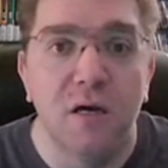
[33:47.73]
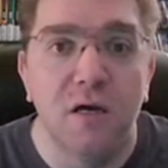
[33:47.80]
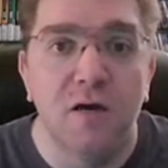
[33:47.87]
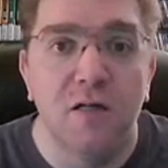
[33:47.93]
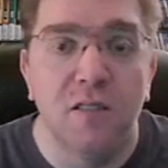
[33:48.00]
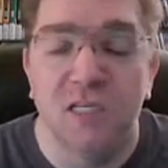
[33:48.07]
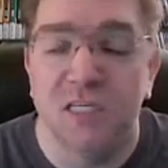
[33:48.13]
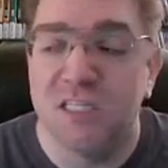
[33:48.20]

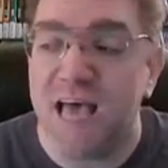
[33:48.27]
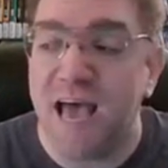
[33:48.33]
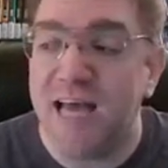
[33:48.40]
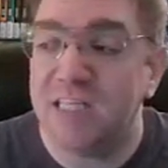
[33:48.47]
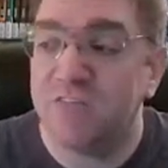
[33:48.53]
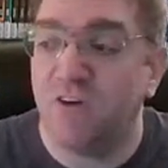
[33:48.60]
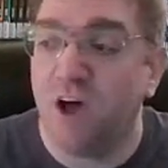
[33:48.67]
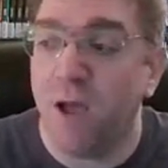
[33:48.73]
to
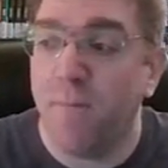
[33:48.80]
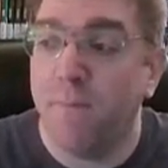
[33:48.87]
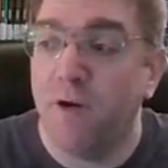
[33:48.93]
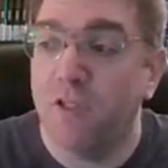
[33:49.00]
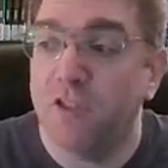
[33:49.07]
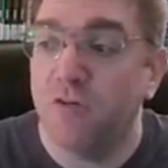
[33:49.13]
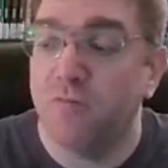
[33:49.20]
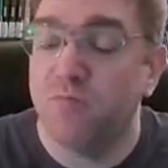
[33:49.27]
satisfy a
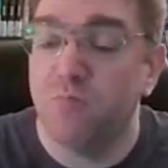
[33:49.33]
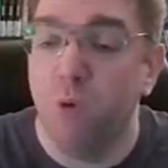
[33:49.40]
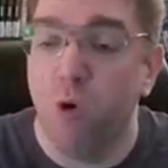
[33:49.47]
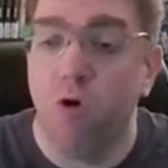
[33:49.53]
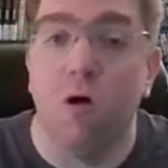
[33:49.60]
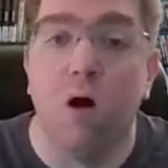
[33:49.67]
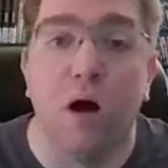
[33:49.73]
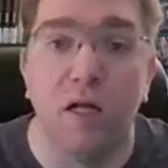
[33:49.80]
bunch of
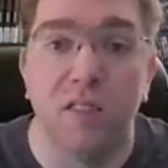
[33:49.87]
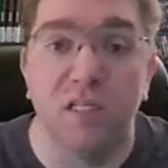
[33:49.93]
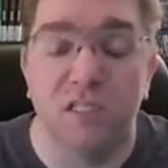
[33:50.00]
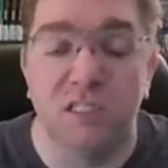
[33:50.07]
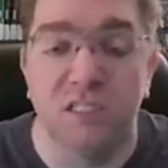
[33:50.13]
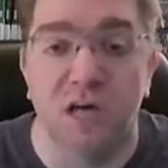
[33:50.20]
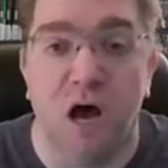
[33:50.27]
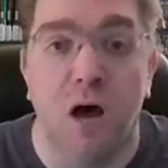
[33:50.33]
morons,
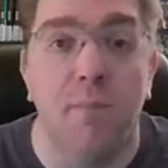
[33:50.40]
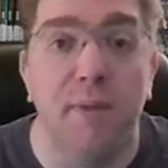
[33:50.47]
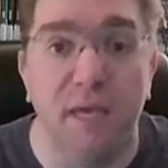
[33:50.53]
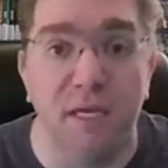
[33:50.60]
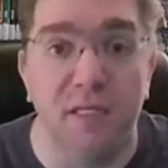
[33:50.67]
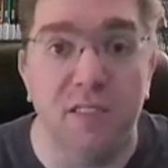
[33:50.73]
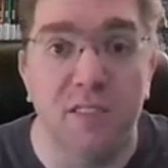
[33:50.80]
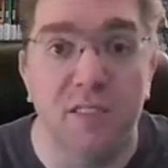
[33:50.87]

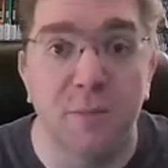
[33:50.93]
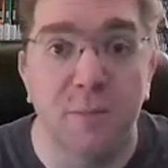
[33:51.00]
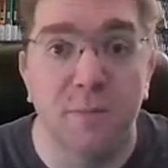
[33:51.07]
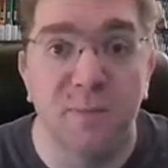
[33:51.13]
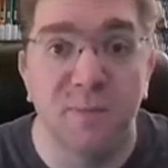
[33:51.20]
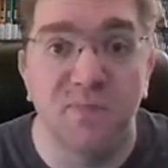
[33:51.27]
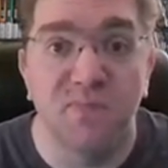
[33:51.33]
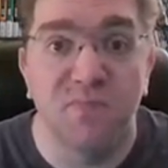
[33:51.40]
zombies,
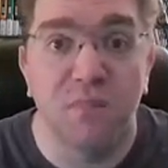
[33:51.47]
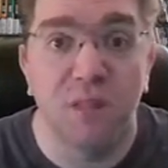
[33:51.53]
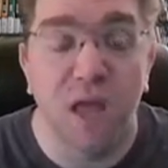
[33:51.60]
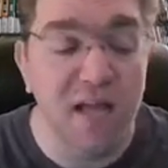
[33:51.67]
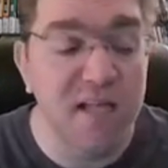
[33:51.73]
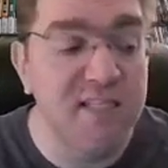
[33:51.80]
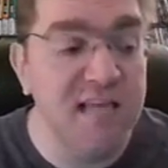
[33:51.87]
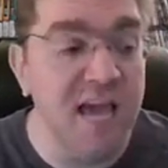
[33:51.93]

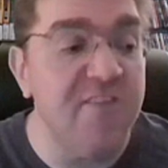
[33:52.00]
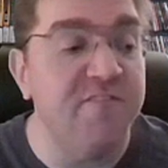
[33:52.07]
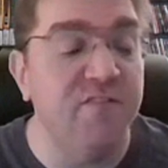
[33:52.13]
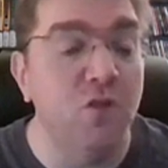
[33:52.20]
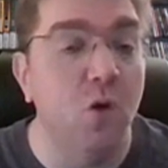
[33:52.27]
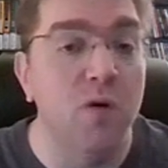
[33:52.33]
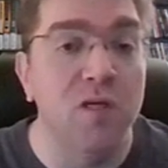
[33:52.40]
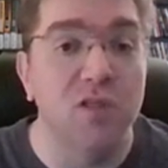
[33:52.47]
and Dave
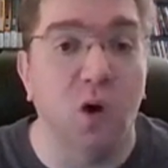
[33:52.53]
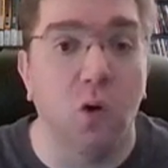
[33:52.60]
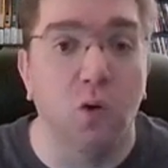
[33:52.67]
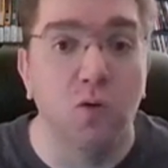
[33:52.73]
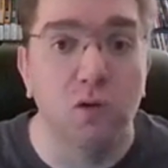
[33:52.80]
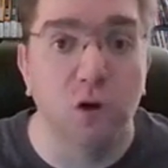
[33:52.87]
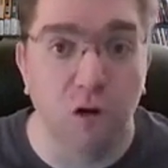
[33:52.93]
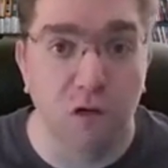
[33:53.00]
Filoni's
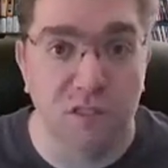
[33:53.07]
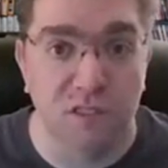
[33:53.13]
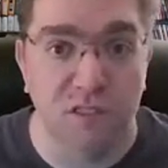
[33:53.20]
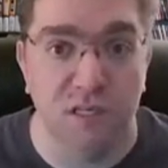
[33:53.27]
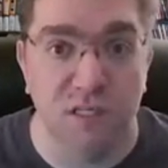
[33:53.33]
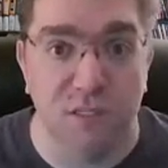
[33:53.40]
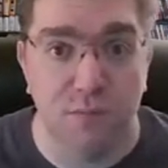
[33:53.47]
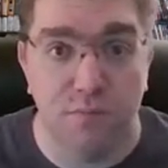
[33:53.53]
own
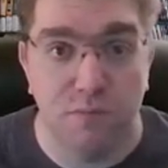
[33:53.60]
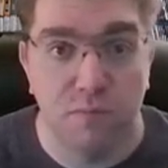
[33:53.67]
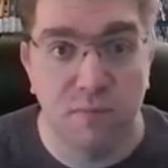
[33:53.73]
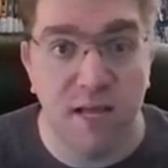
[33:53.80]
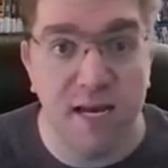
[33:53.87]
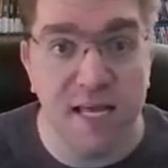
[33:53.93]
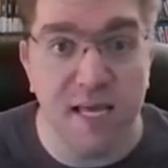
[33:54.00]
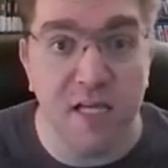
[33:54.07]
narcissism.
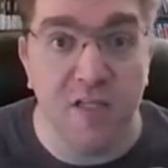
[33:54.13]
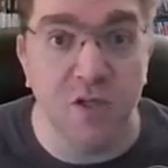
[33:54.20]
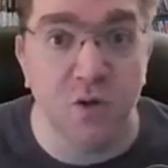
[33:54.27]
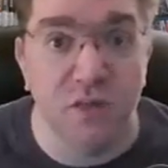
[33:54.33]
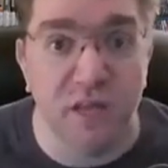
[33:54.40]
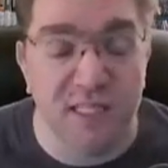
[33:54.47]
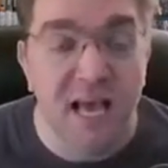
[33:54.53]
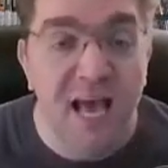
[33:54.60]
That he could do
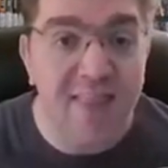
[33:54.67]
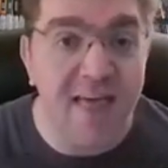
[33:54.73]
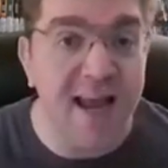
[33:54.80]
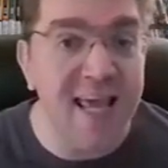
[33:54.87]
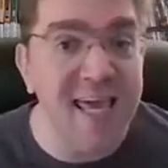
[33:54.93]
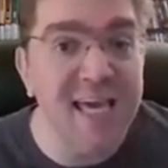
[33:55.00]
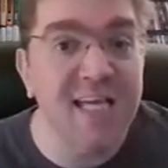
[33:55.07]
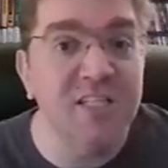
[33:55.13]
this, that
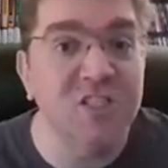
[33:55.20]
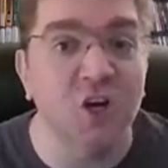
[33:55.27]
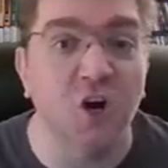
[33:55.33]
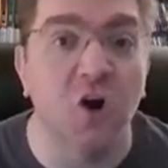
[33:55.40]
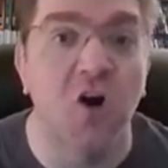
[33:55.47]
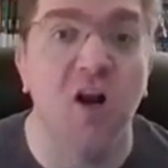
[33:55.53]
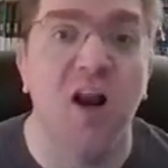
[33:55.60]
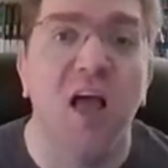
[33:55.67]
he can
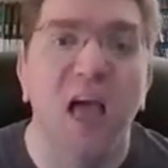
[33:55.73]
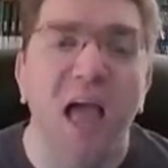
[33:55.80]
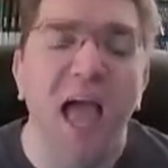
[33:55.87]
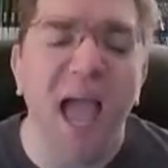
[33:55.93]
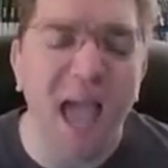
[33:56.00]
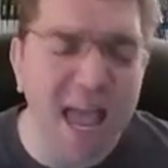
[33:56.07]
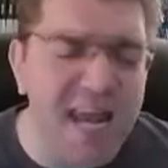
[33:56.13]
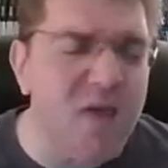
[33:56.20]
turn
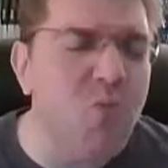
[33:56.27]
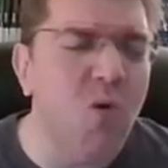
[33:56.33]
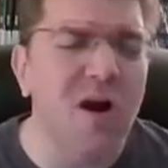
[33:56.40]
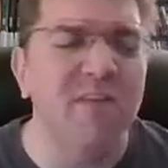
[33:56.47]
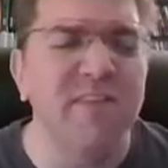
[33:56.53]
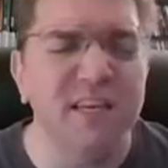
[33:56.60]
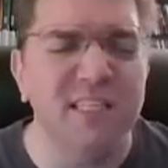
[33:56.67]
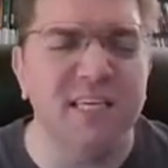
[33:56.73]
any one
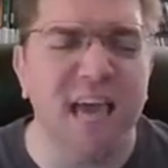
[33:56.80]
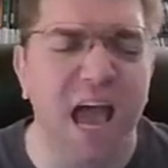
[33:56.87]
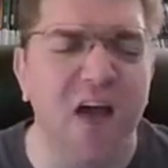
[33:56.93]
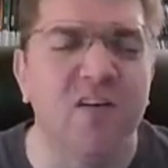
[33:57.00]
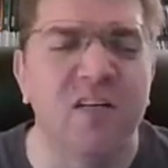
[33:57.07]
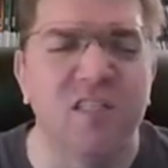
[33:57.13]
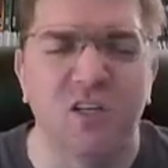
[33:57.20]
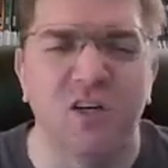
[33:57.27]
of his
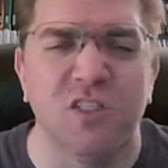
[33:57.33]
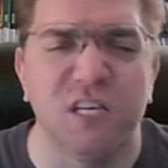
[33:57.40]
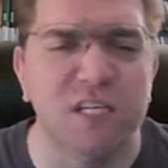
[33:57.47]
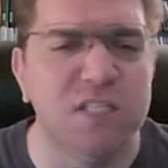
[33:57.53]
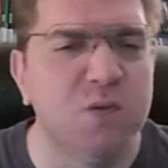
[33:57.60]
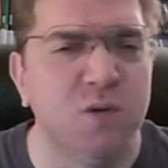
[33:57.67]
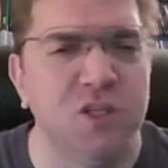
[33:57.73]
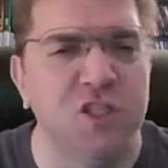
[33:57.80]
characters
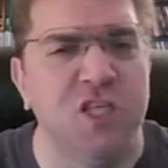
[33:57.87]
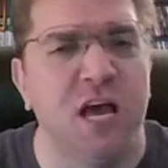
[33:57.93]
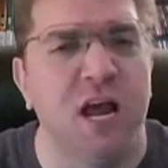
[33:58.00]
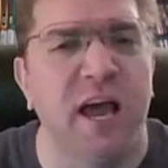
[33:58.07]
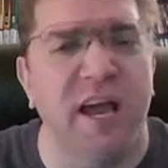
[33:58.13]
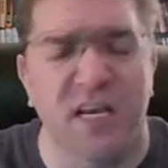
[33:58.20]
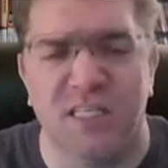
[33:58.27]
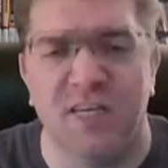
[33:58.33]
into a
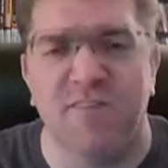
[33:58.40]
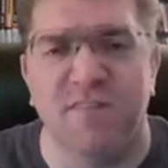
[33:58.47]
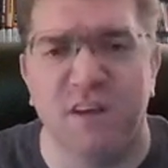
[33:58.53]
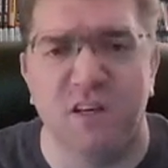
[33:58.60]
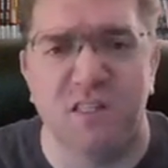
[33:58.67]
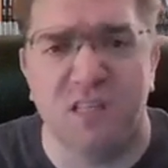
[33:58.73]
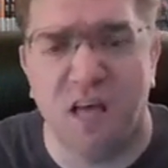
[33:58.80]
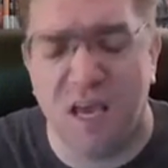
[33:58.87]
Jedi because he
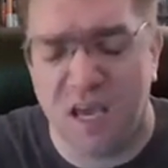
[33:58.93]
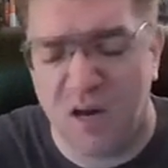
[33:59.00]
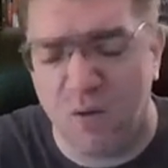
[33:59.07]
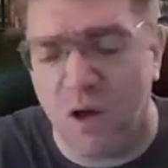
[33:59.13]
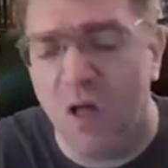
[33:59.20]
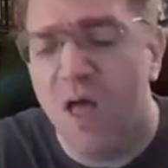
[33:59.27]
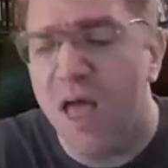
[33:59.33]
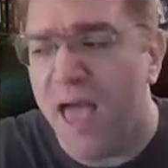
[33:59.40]
feels like it.
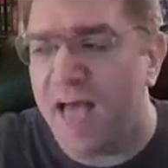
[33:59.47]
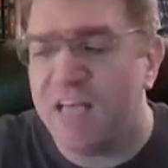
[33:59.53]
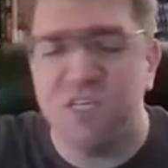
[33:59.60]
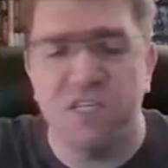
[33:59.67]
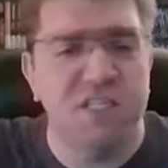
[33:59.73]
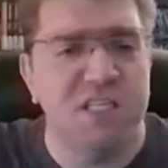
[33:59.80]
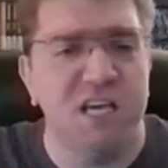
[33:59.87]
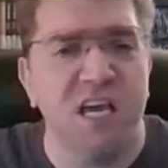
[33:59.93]
Well, as
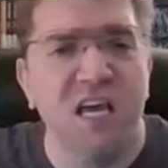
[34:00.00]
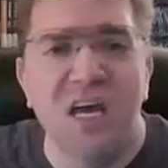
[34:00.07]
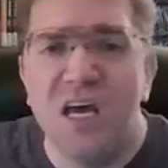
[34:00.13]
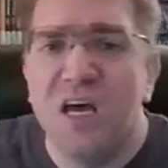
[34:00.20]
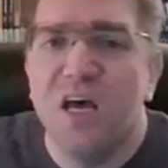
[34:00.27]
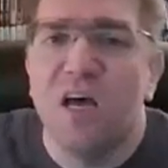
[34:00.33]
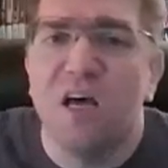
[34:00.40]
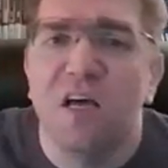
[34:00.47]
you see,
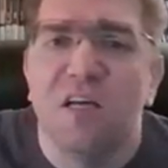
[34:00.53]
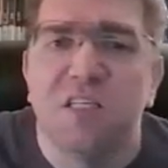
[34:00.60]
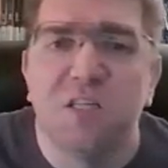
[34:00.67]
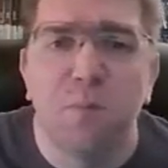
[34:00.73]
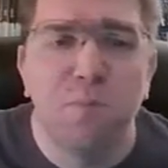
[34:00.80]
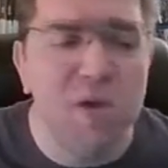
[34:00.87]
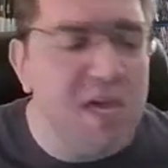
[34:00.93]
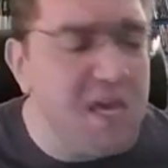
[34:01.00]

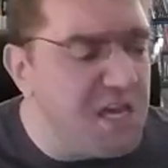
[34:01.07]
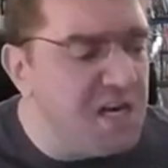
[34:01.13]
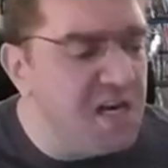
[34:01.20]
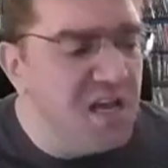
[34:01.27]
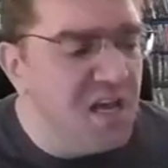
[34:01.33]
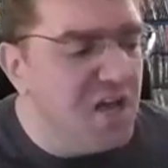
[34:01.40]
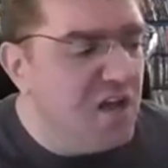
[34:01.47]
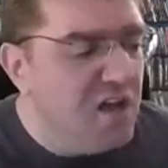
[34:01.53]

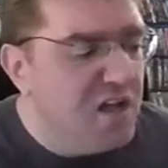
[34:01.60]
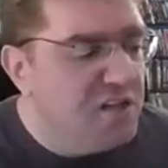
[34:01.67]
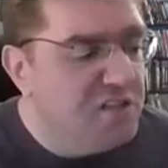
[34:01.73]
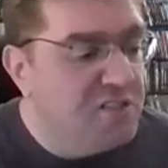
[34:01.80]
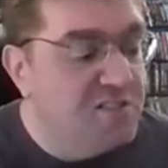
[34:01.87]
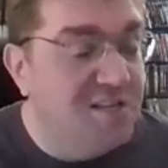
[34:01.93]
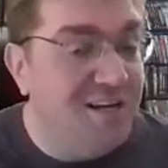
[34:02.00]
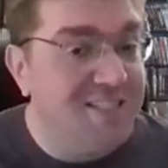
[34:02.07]
Sabine
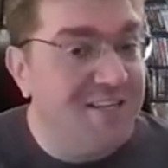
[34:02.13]
does a